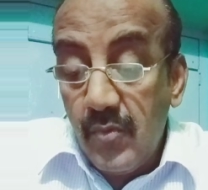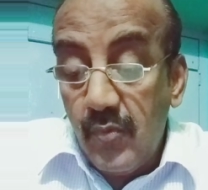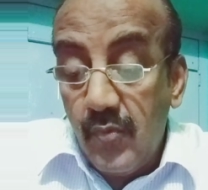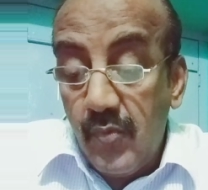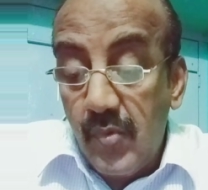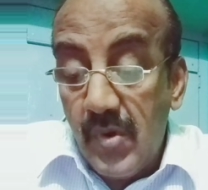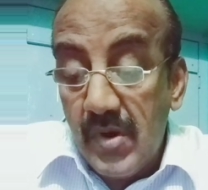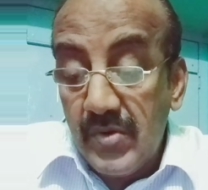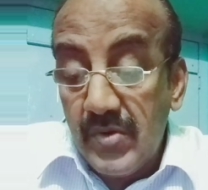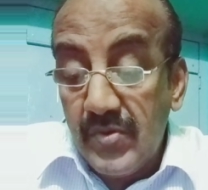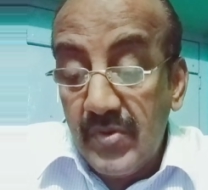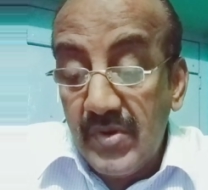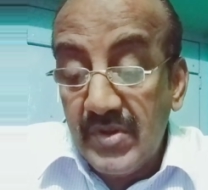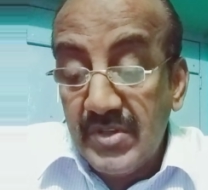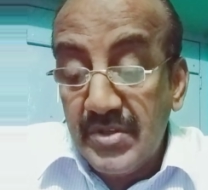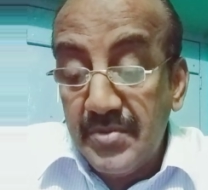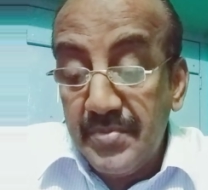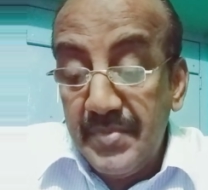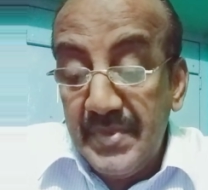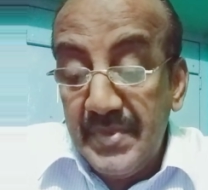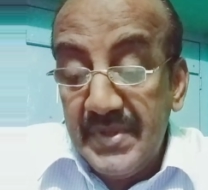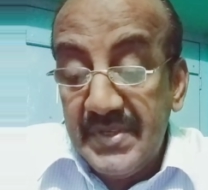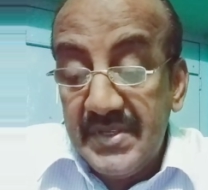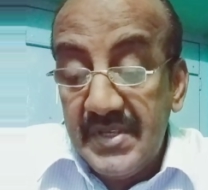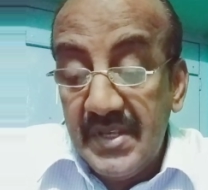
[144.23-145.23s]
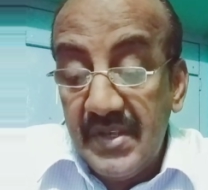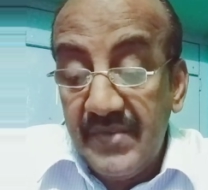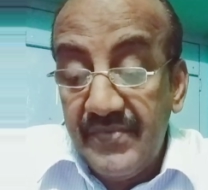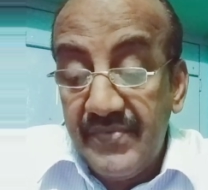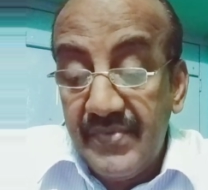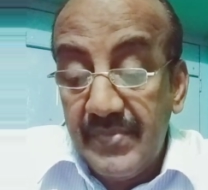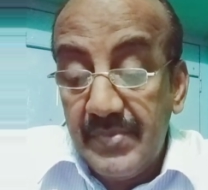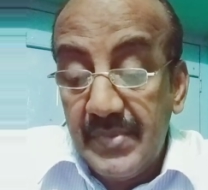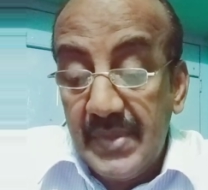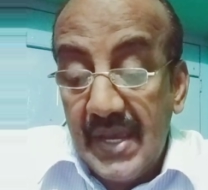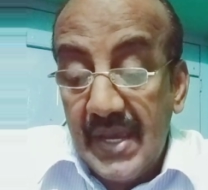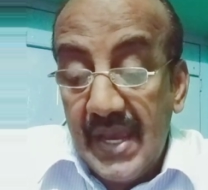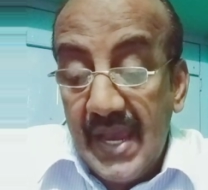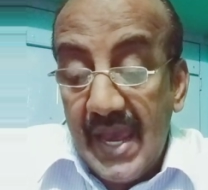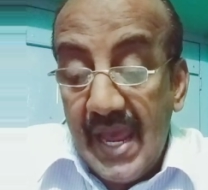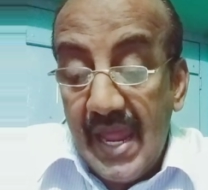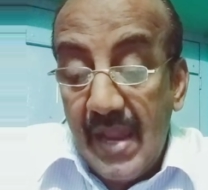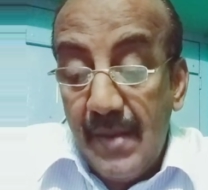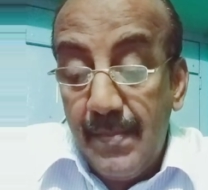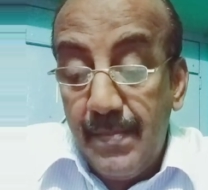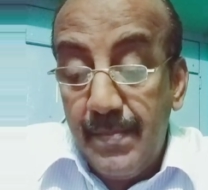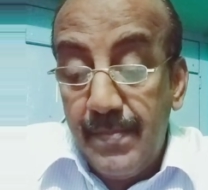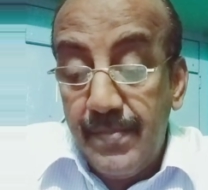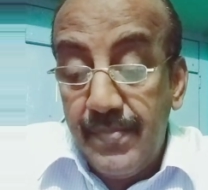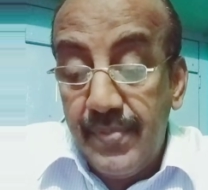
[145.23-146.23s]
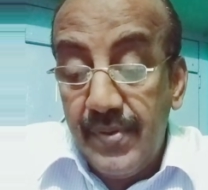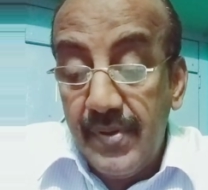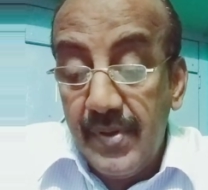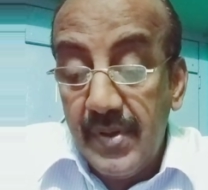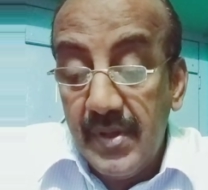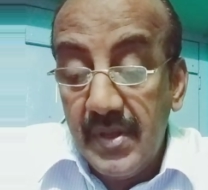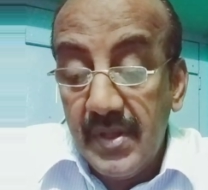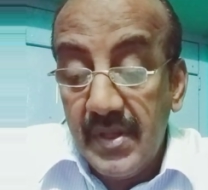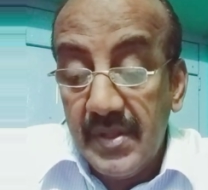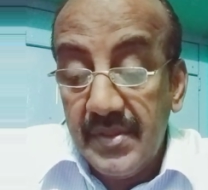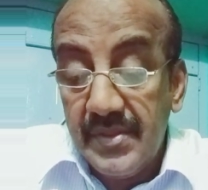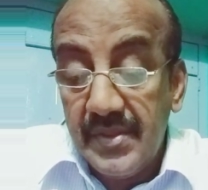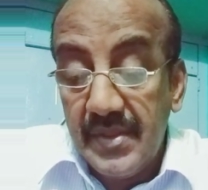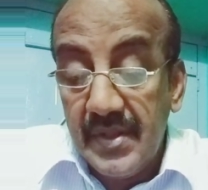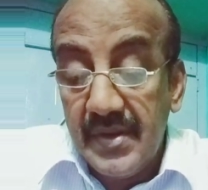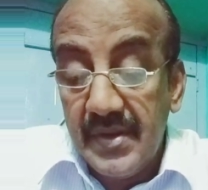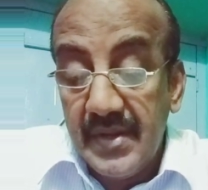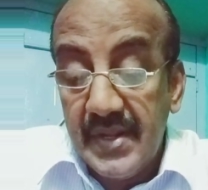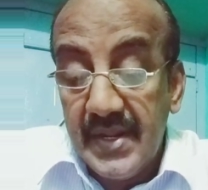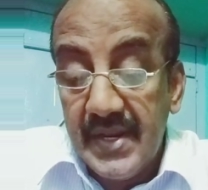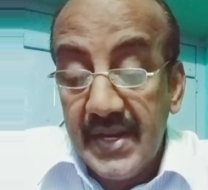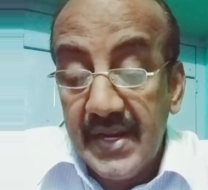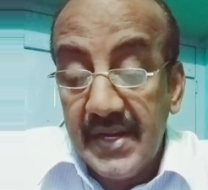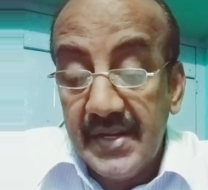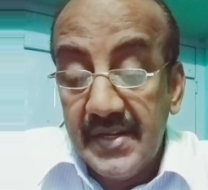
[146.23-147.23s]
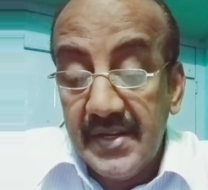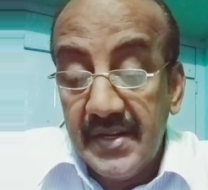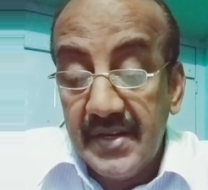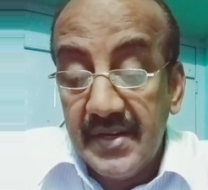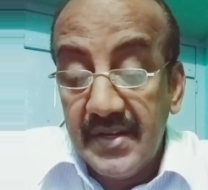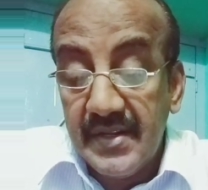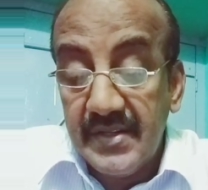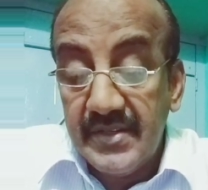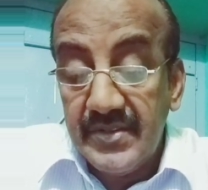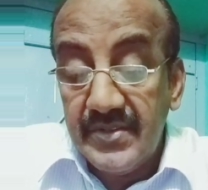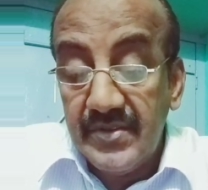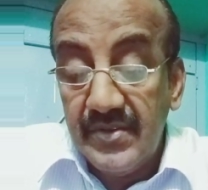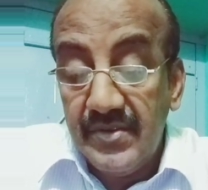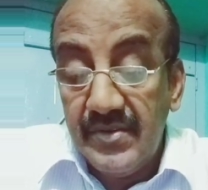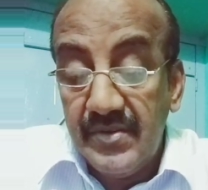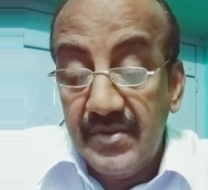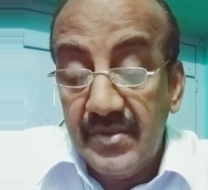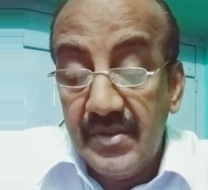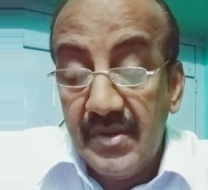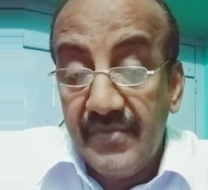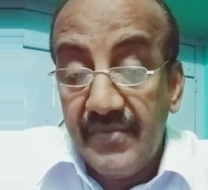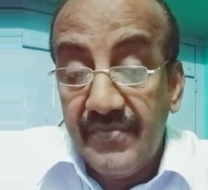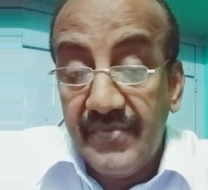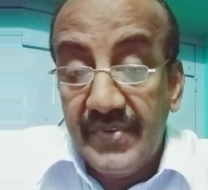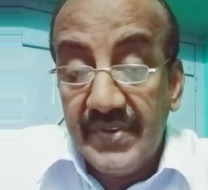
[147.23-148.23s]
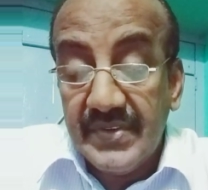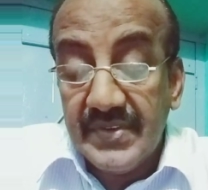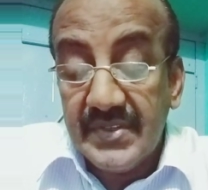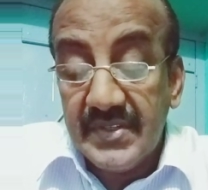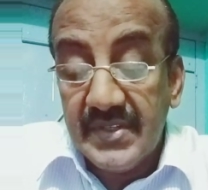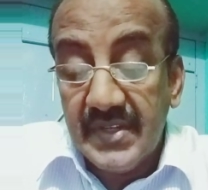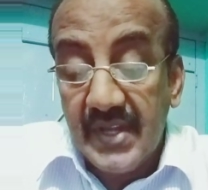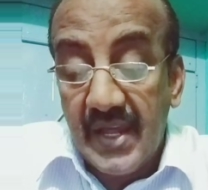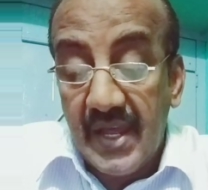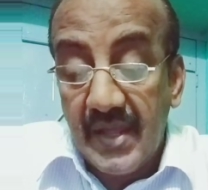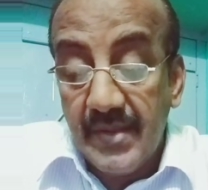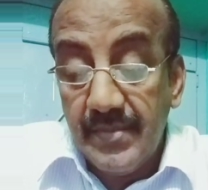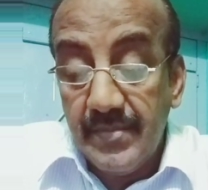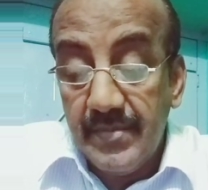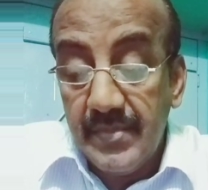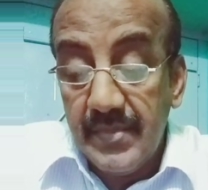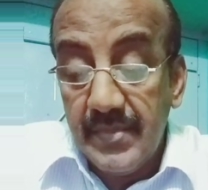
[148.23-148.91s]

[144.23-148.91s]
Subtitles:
What was missing from the help the narrator received the first time?